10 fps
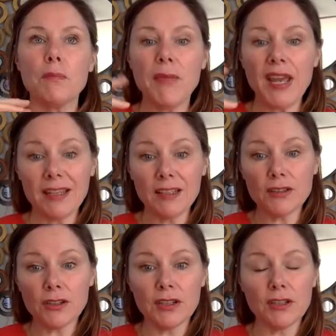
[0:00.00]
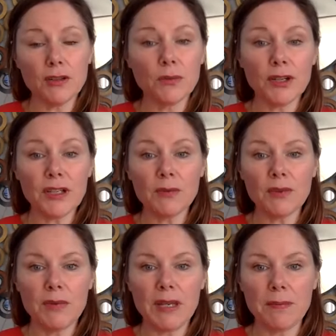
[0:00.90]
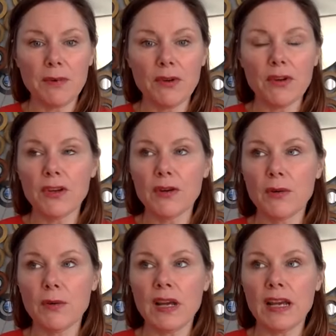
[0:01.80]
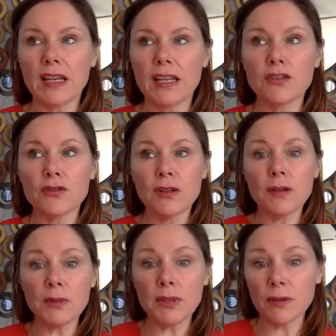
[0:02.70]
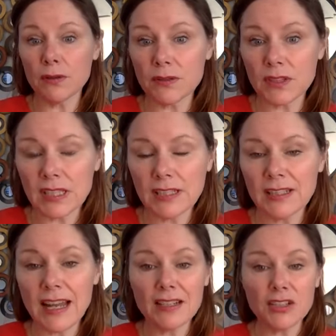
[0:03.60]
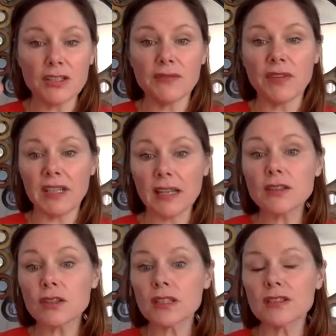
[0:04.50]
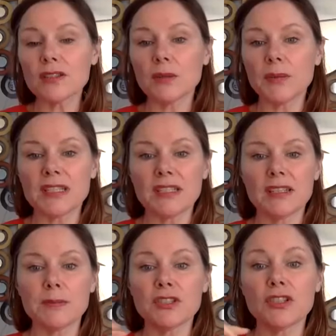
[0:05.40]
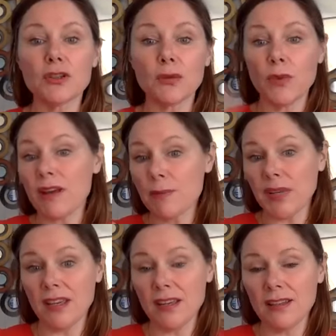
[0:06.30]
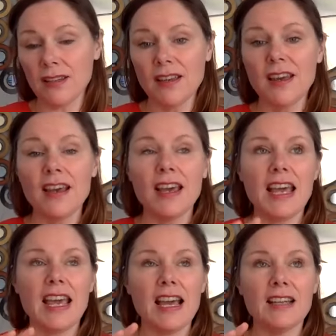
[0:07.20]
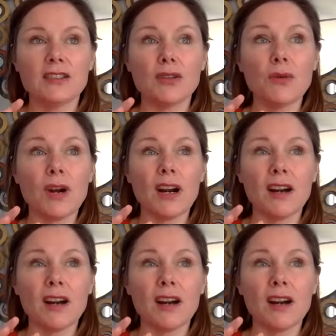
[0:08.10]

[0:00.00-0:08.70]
making sure that you're working with people who contribute not just financially to your business, but to your well-being, and who